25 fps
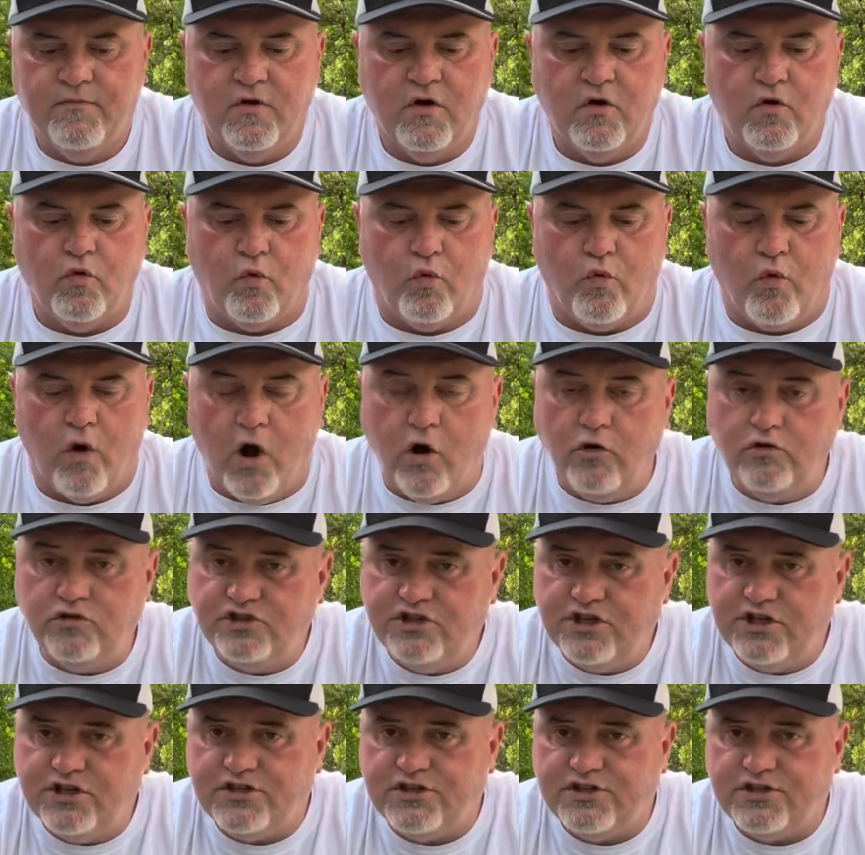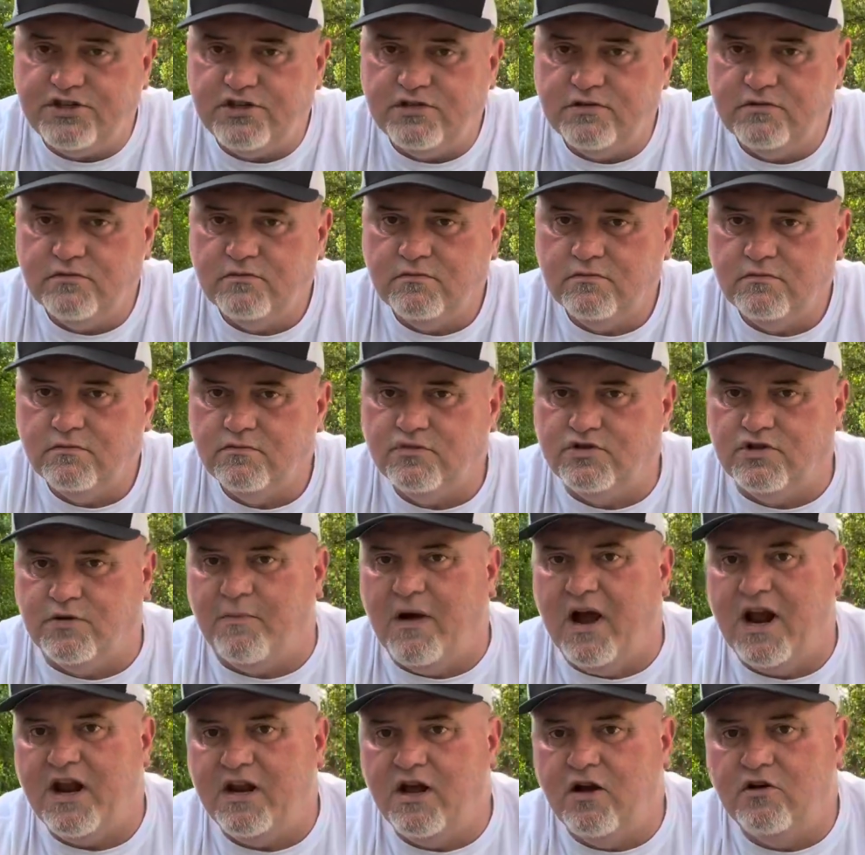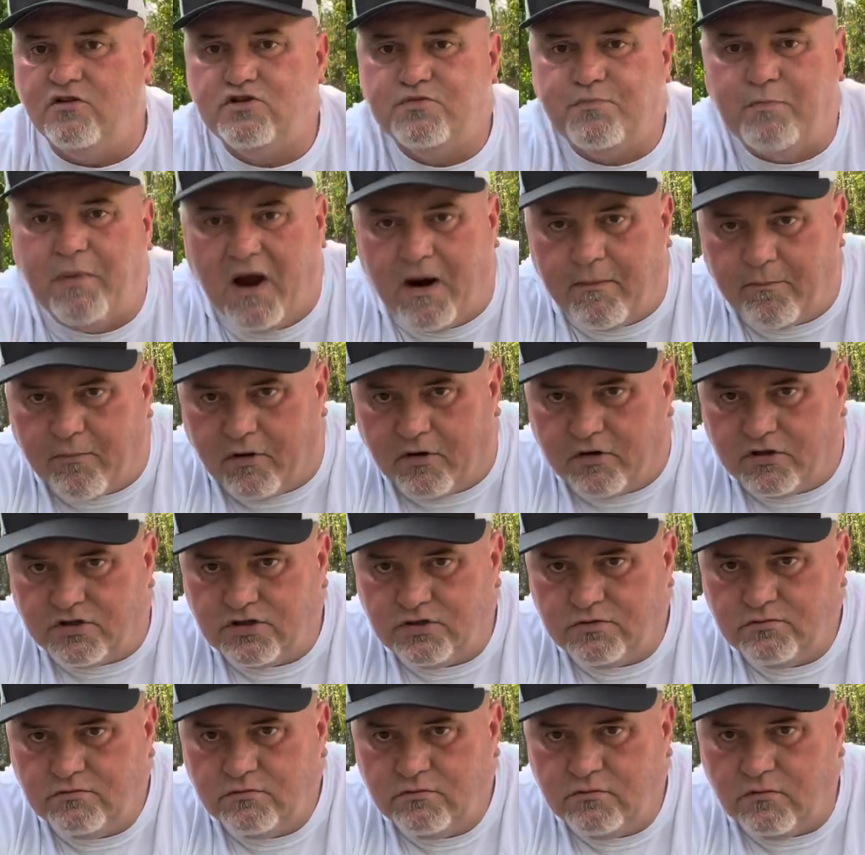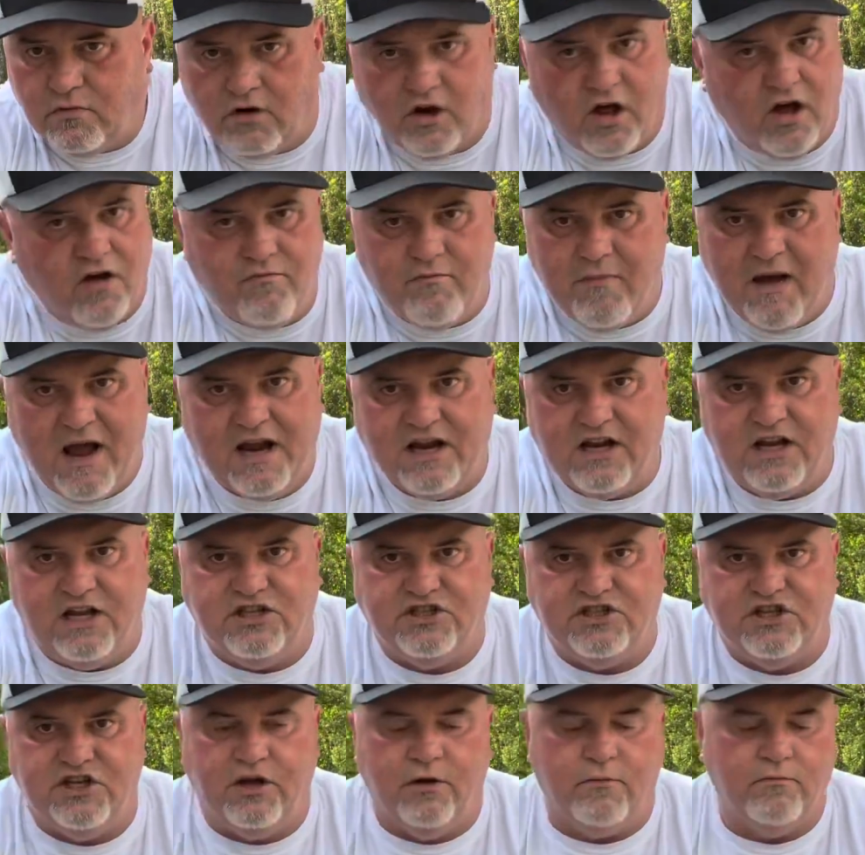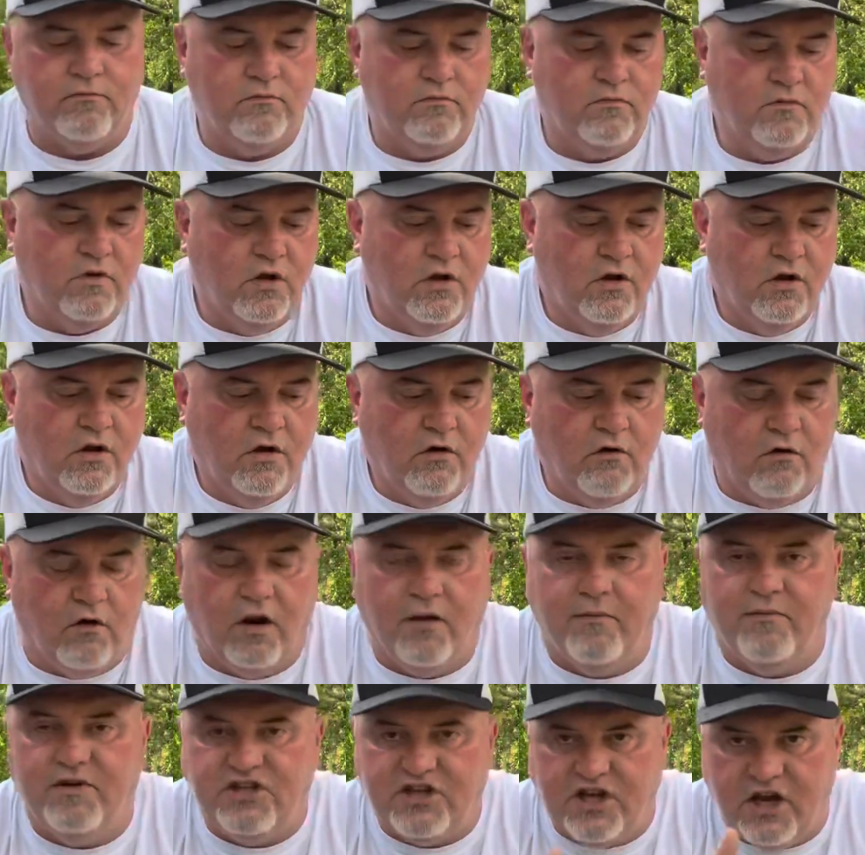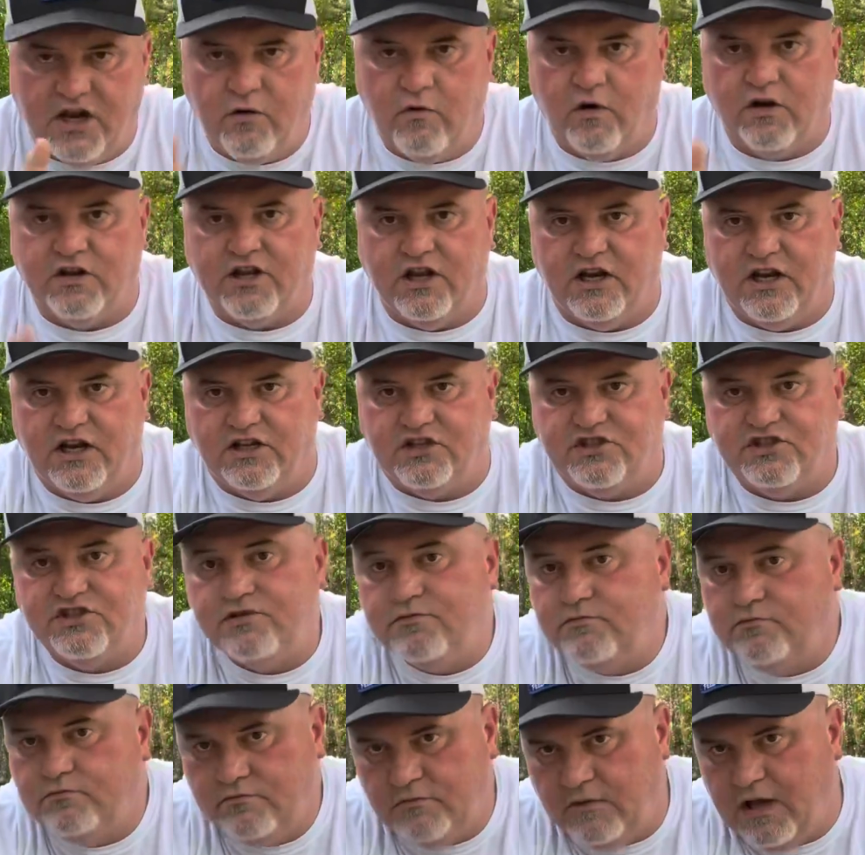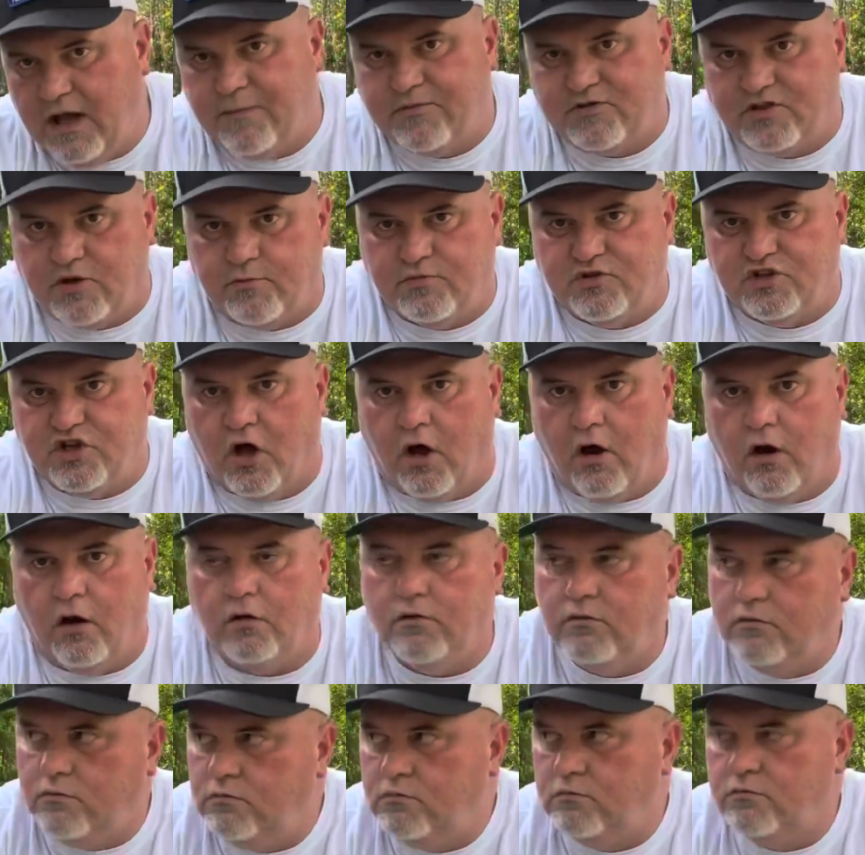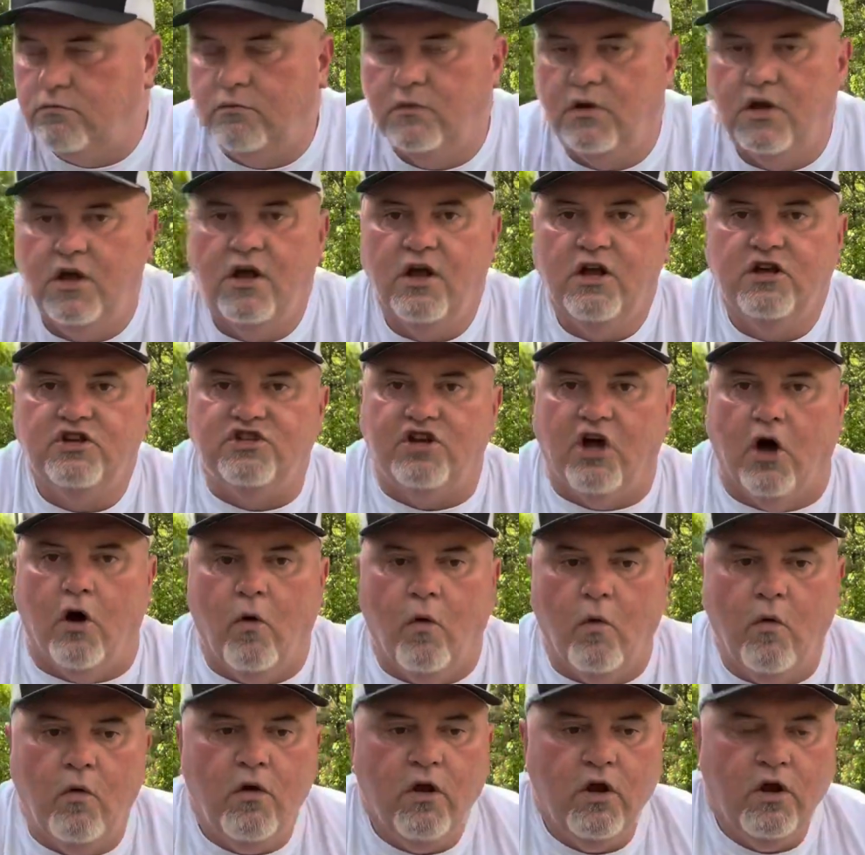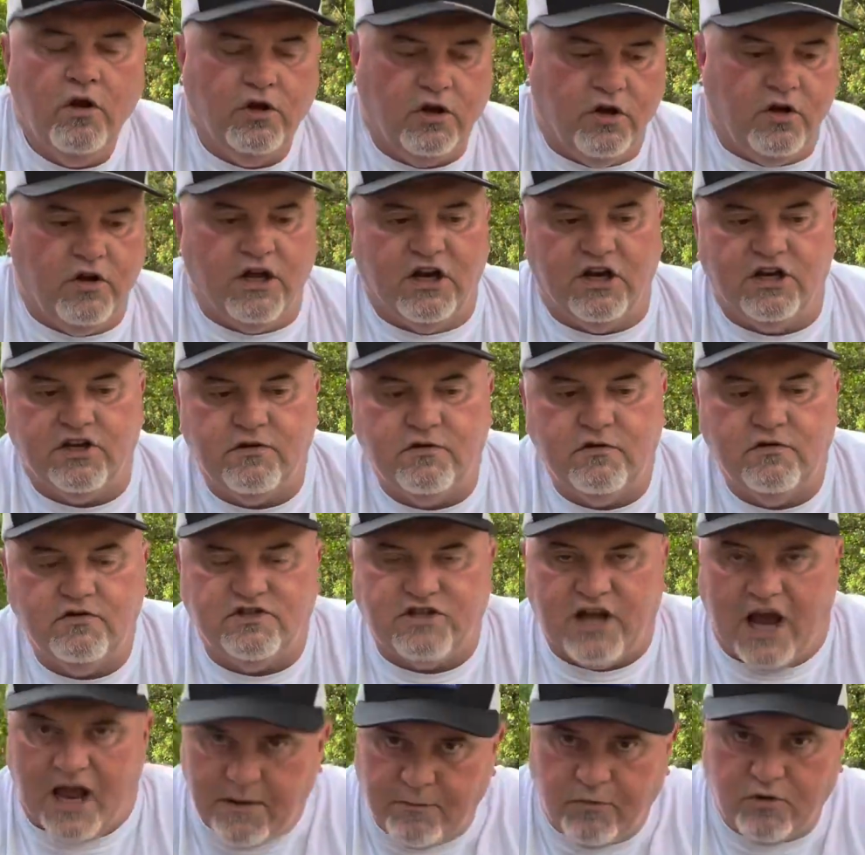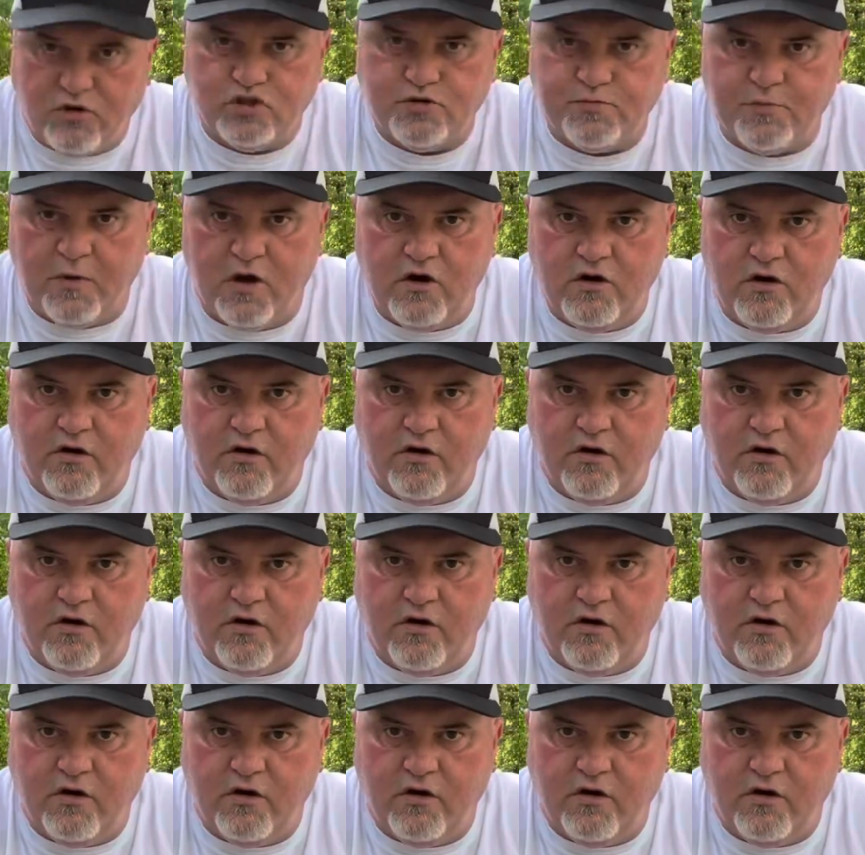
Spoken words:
Roses, tomatoes, peppers love magnesium. Well, let me tell you what that is. Epsom salt. So, you get a tablespoon of